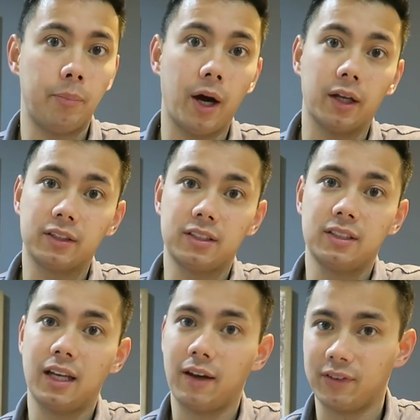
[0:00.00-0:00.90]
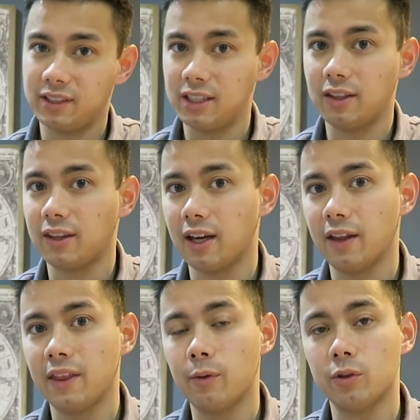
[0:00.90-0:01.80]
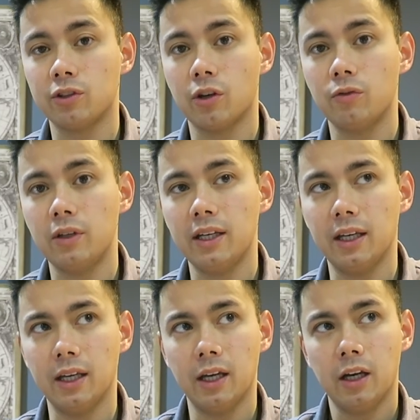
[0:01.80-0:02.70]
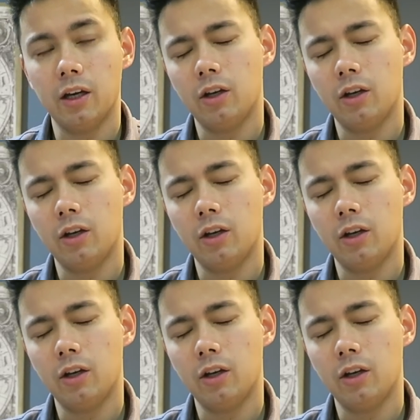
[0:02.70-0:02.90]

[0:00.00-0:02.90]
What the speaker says: But having said that, there was only